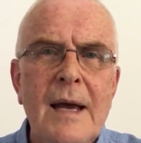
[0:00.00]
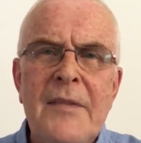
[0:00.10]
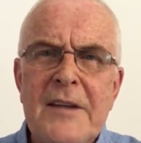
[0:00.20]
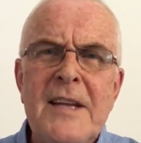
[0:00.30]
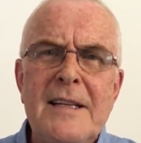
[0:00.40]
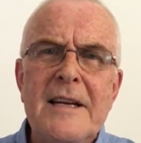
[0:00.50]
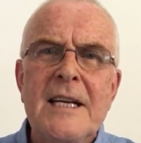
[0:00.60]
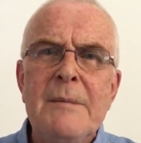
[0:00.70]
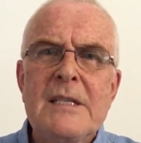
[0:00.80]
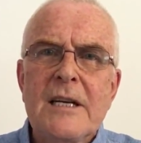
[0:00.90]
And they think they're
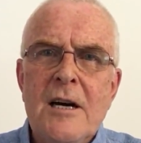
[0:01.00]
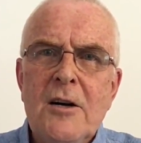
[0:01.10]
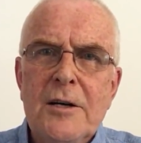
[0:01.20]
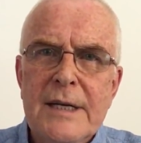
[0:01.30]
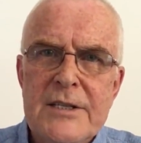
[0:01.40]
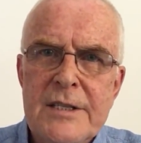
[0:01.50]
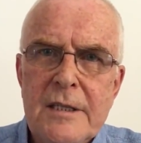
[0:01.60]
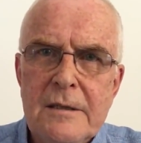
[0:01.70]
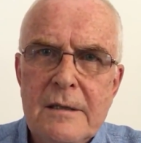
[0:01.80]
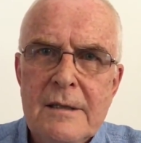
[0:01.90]
coming to conquer us
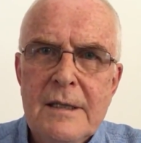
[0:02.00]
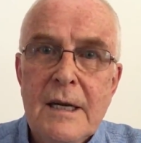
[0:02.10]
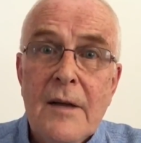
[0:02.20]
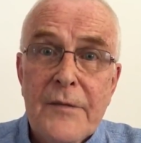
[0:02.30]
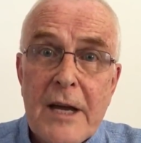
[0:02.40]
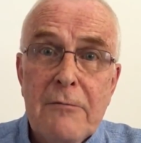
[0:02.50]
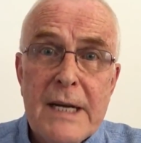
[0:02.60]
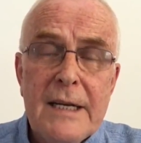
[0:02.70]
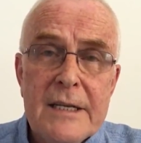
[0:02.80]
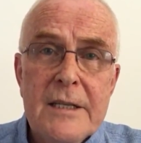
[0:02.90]
too. They
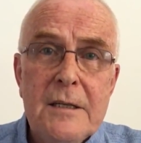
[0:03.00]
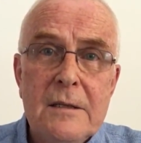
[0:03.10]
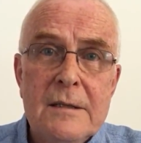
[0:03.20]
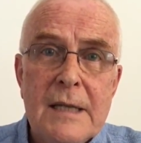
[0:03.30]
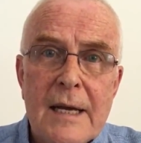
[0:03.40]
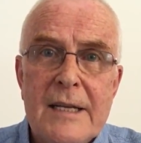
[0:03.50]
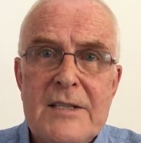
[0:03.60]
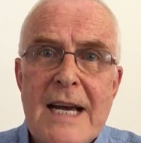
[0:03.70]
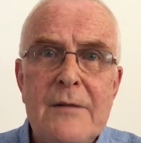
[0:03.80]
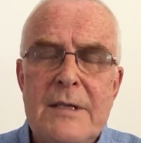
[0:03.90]
really do. It
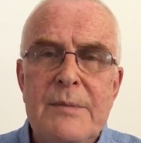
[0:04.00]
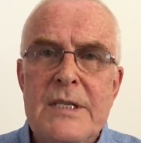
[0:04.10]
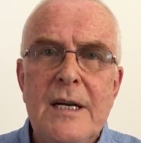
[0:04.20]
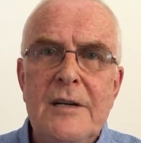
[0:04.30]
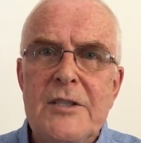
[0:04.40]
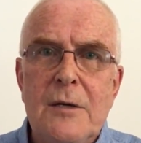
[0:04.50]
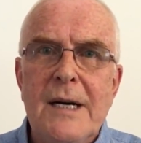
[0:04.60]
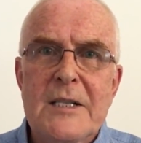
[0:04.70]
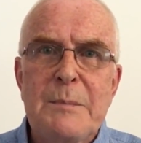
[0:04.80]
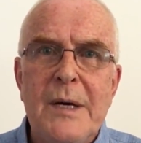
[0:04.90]
sounds absurd to
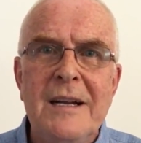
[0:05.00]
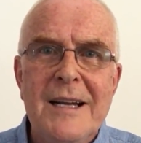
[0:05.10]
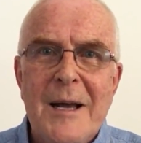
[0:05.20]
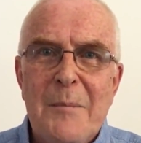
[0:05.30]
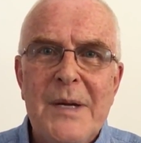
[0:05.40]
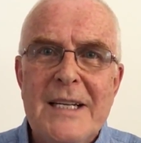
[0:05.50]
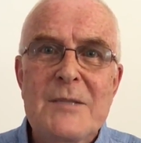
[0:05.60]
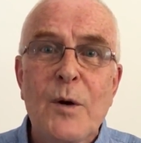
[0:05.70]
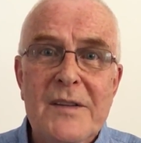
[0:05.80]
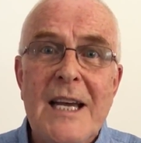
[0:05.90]
us, but
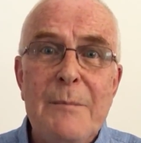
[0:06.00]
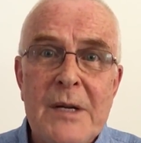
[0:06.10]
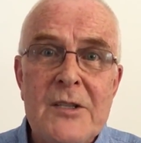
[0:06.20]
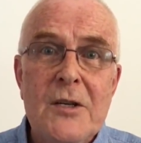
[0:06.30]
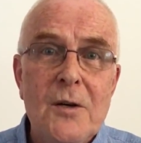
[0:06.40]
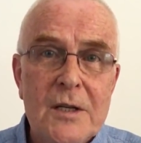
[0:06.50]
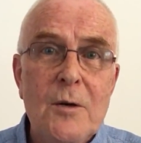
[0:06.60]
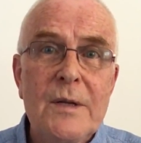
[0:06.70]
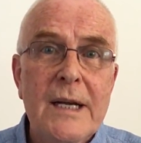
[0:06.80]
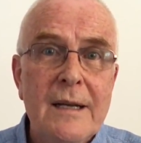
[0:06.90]
it's what they've been taught
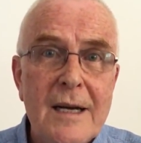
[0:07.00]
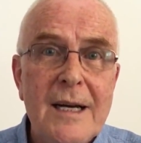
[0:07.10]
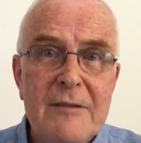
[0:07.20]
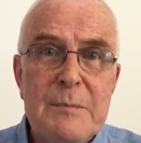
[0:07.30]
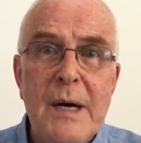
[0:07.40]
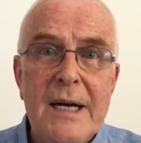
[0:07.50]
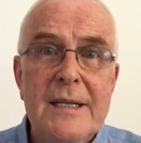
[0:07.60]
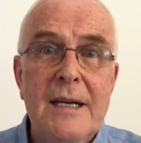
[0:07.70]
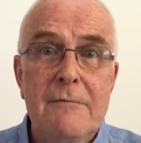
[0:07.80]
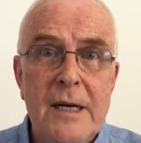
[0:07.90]
all their lives by
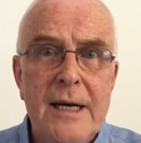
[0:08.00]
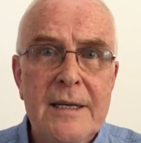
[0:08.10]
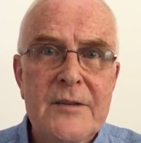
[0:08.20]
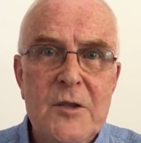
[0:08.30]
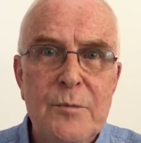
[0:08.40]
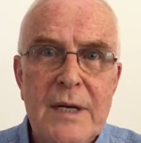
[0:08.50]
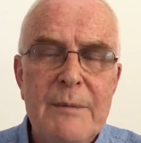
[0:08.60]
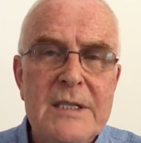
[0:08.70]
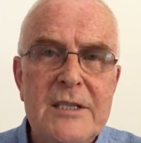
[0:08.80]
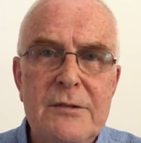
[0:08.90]
their violent
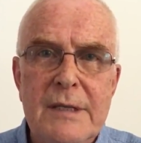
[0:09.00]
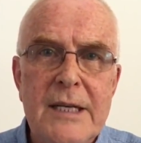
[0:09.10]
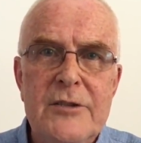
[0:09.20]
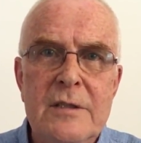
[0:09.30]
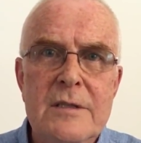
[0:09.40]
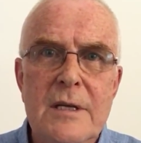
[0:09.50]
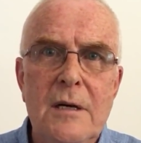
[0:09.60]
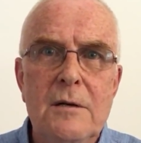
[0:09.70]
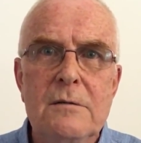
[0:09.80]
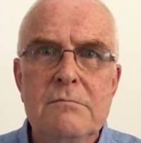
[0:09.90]
supremacist religion,
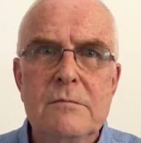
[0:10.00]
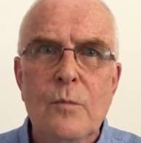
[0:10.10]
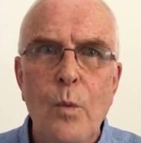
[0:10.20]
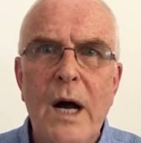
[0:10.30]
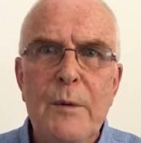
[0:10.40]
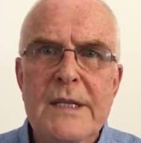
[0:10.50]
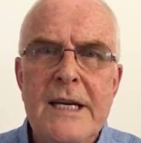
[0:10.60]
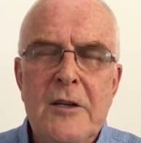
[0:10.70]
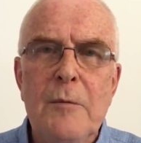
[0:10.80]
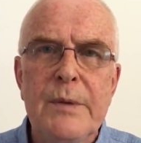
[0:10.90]
so why would
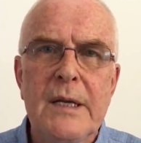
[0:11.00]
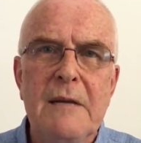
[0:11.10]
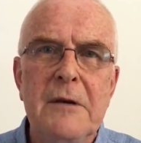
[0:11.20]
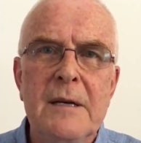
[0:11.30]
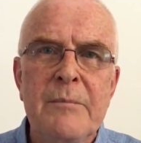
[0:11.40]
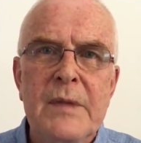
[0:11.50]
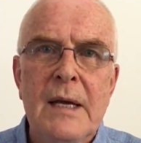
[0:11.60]
they not believe it?